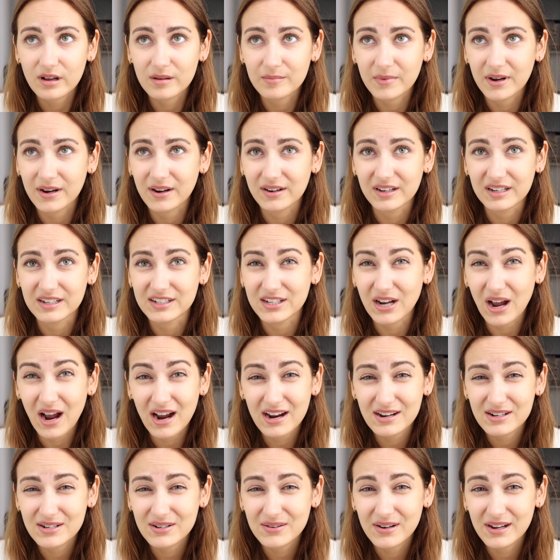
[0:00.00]
am I gonna
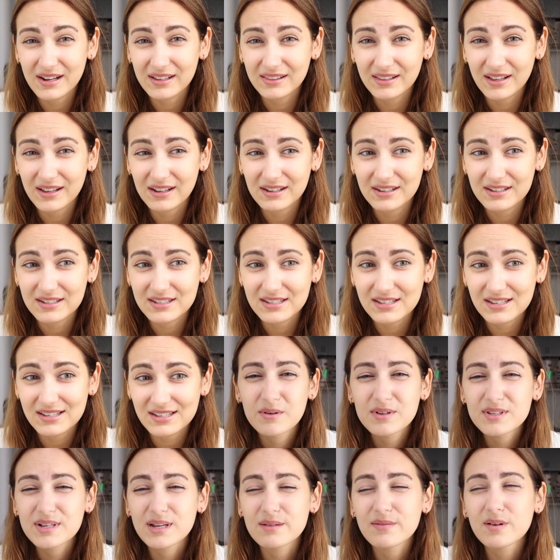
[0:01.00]
die doing this? It
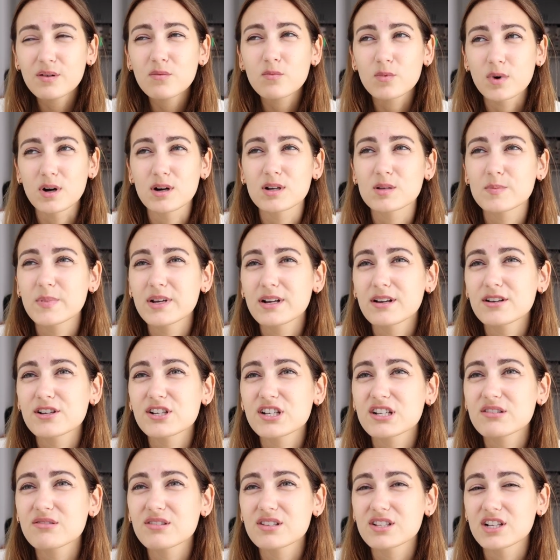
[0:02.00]
was even worse because
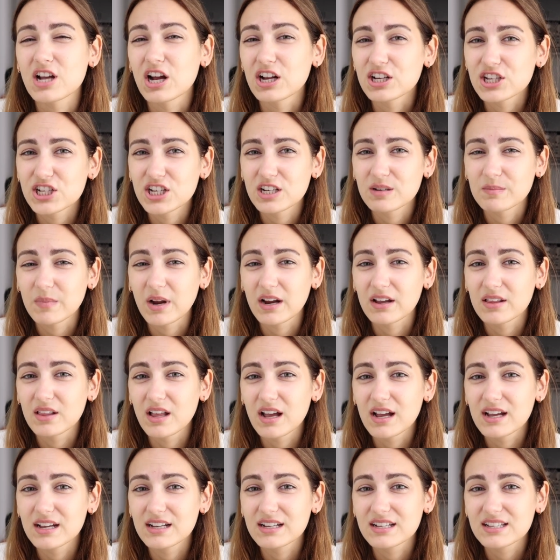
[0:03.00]
she was touching my
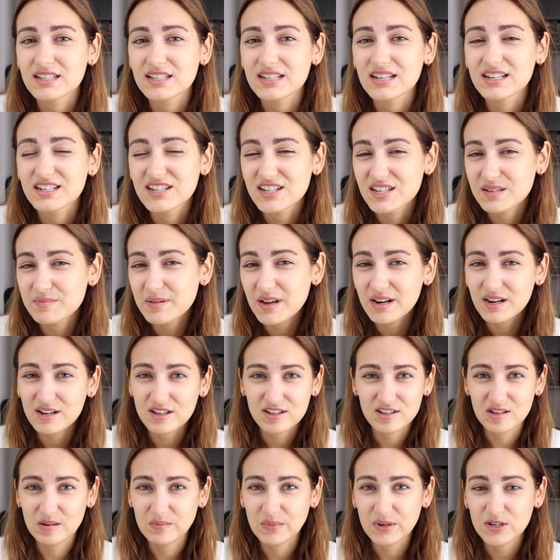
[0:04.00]
legs. It just made it
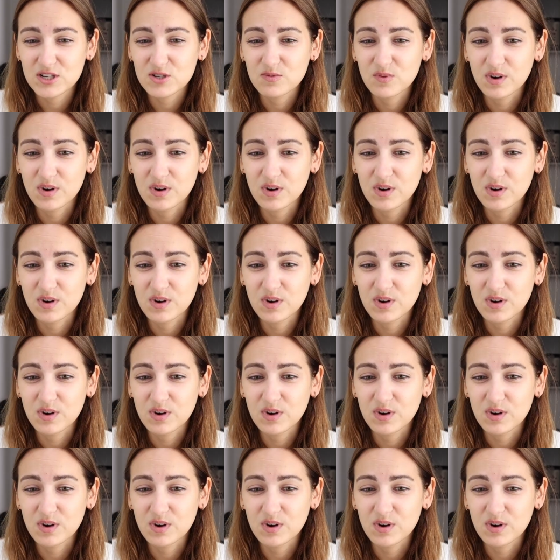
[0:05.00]
so much